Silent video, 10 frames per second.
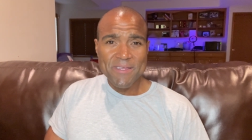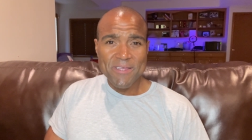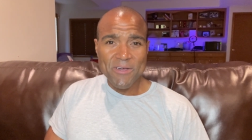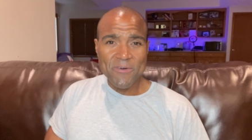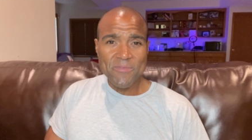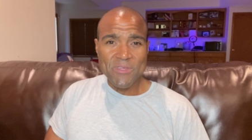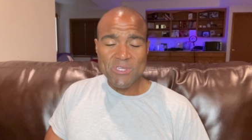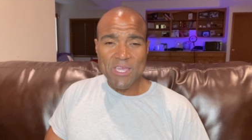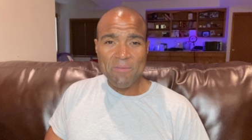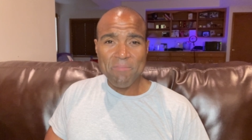You know, the
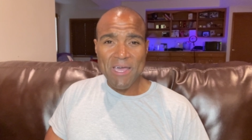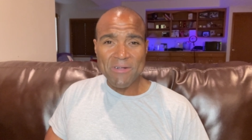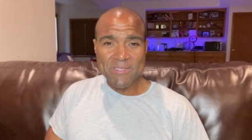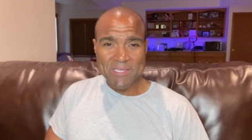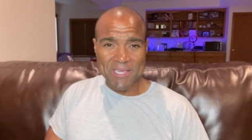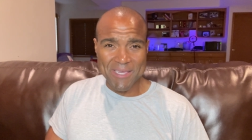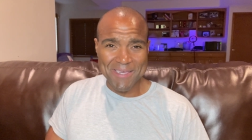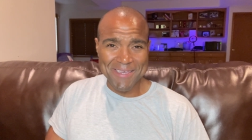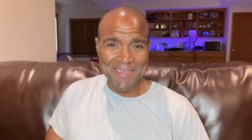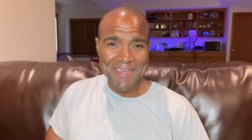check bounced.
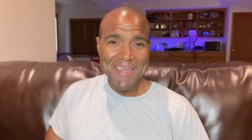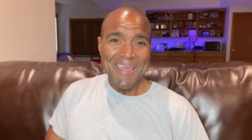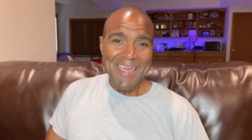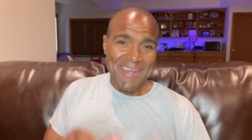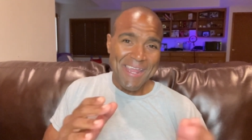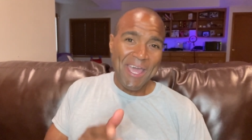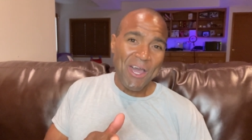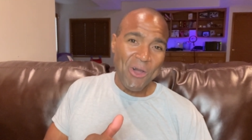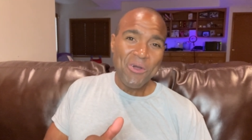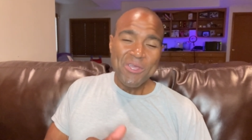And
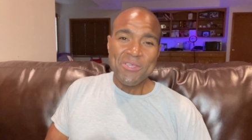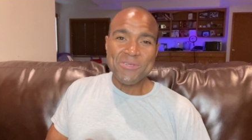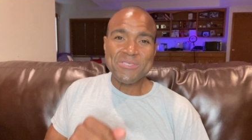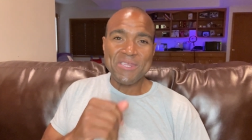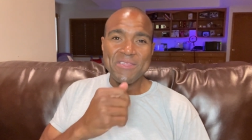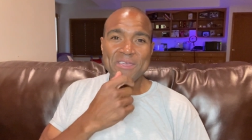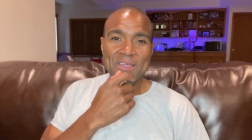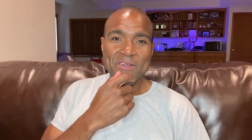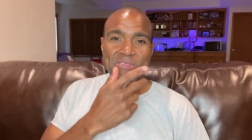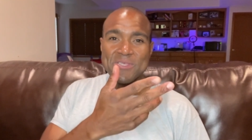now you're sitting
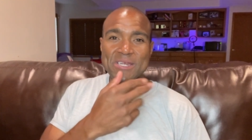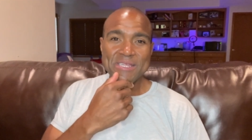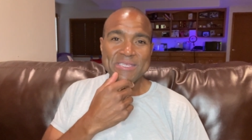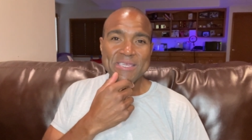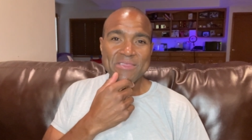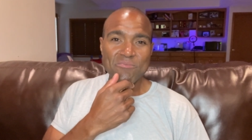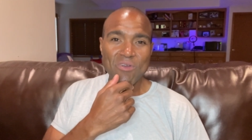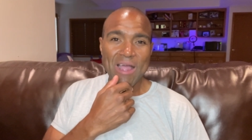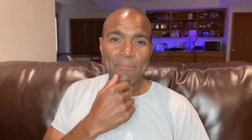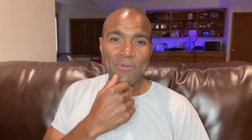there, the tenant's in the
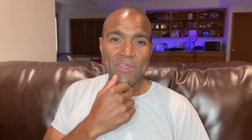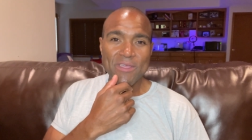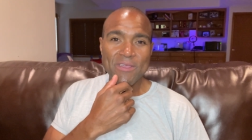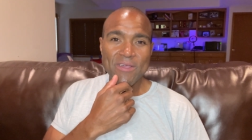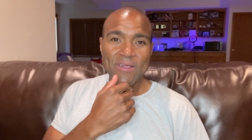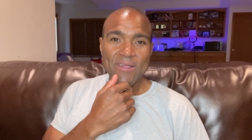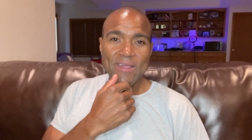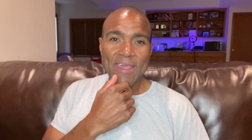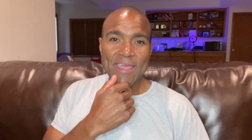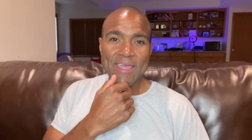property,
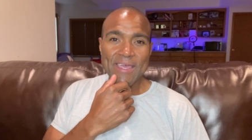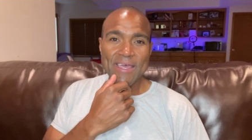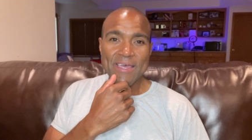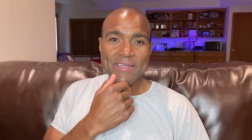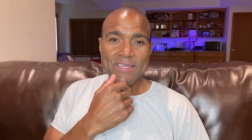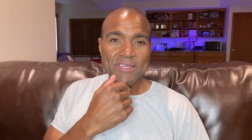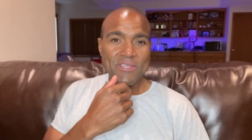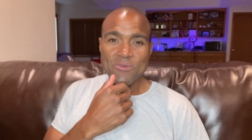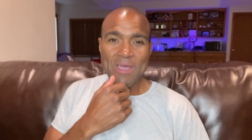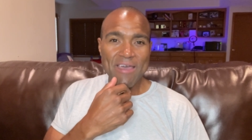and
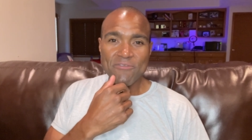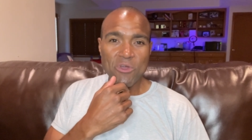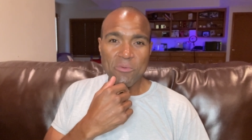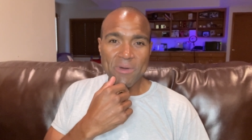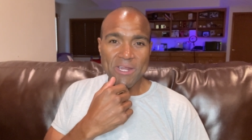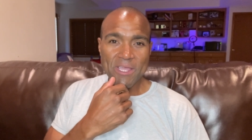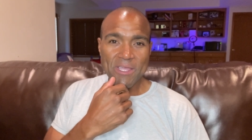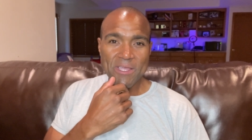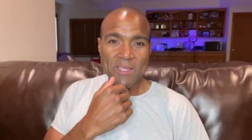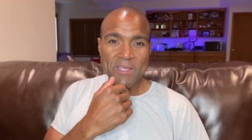you have no money.
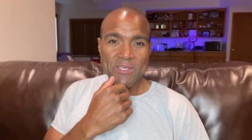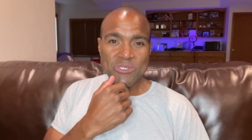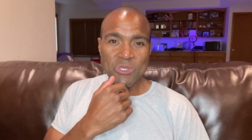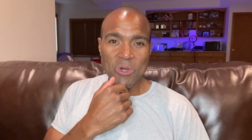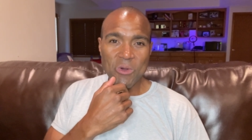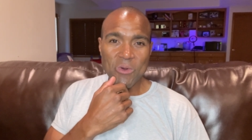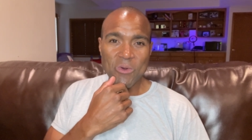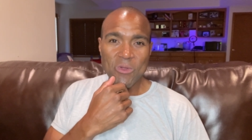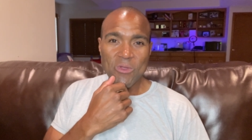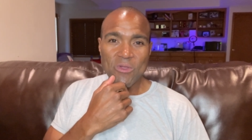So